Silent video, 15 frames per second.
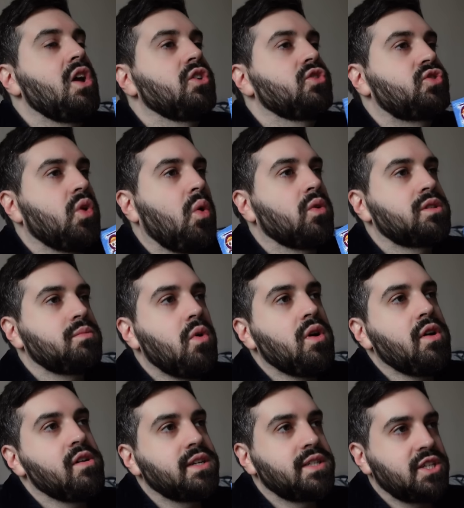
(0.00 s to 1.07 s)
So
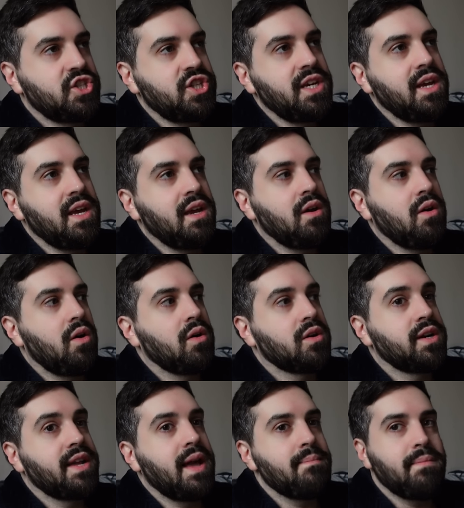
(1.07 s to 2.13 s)
Smoker and Tashigi are
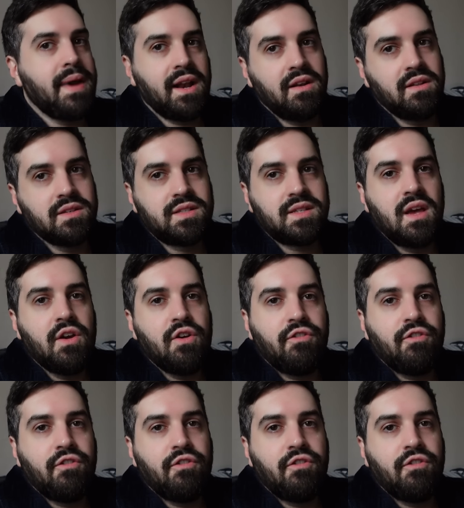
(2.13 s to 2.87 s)
going to get medals